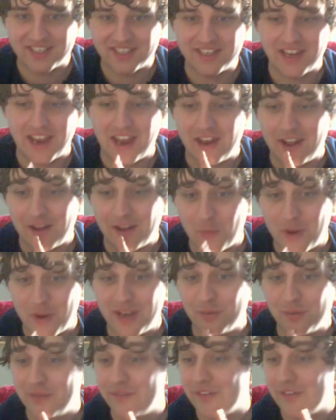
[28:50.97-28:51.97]
and I went
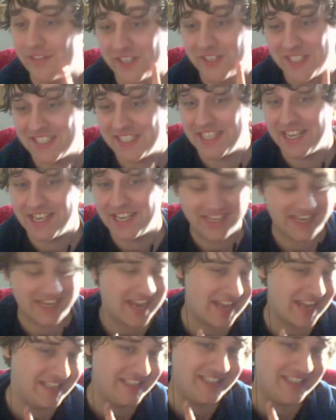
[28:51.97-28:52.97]
with a silly
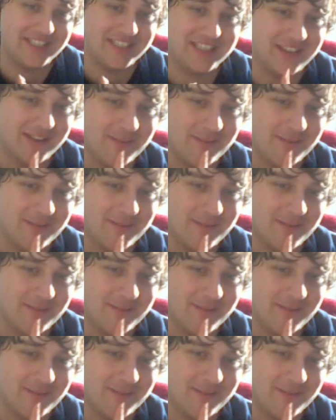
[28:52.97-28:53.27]
answer.